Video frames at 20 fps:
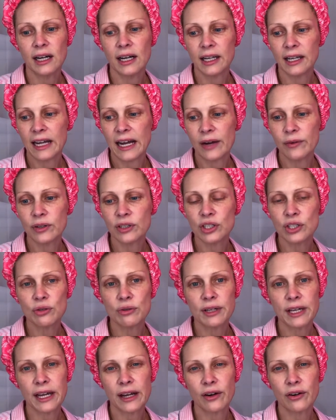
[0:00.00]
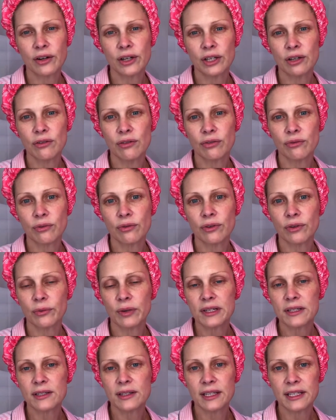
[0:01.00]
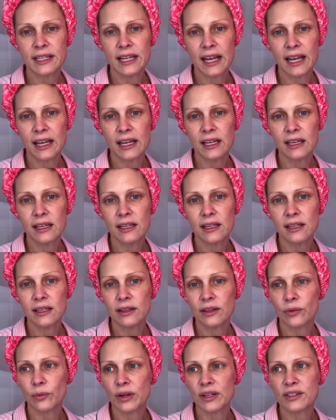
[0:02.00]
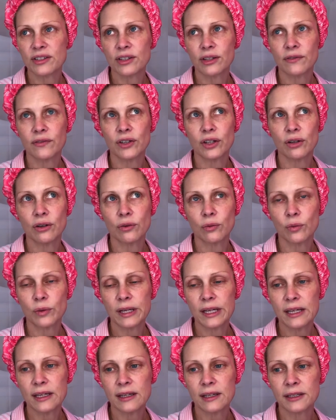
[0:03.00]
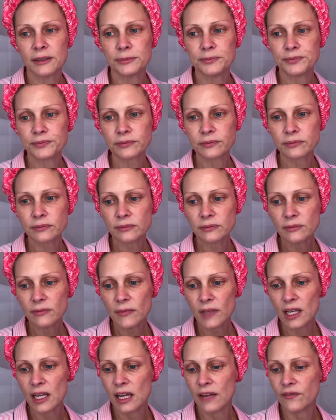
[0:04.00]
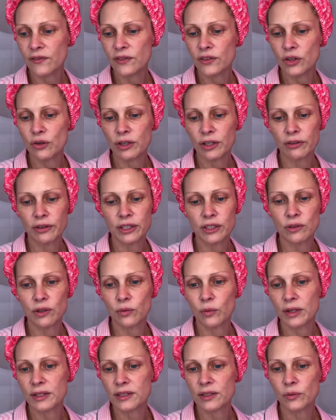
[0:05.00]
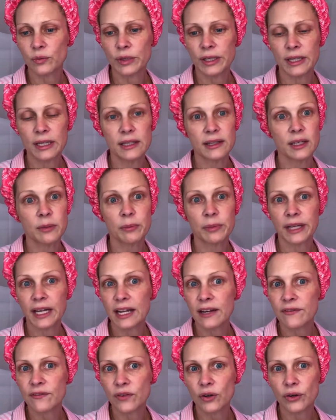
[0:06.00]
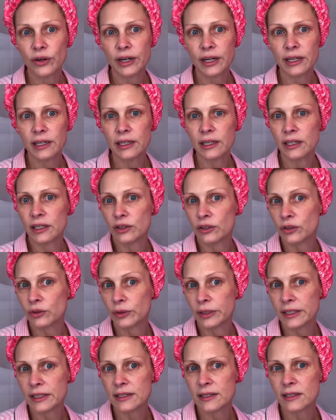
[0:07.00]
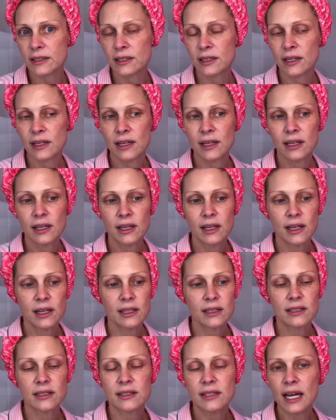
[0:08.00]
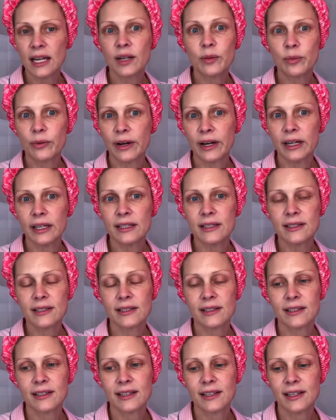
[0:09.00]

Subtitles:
Allow it to carry you through the rest of the day, the rest of your week. If you can only do it once a week, then plan for it and do it. Celebrate it.